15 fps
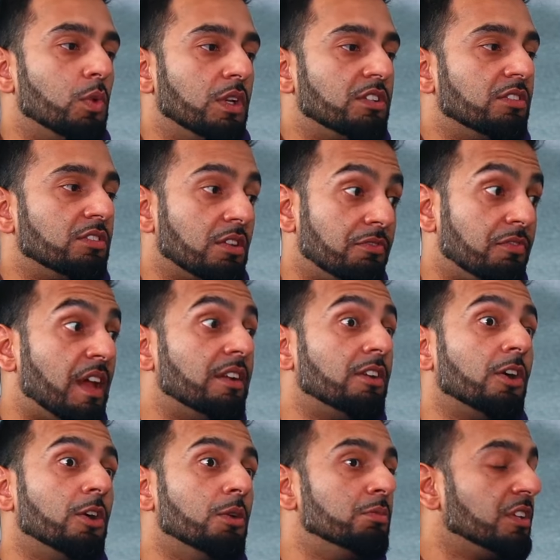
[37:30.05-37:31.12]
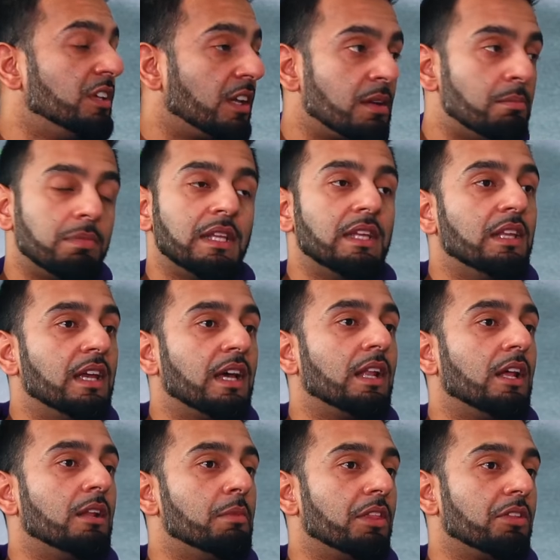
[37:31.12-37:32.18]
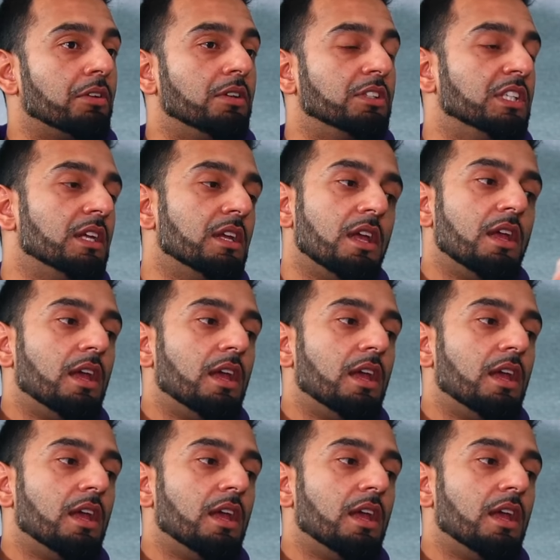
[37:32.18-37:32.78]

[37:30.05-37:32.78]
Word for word: which is to fund homes in a completely halal methodology,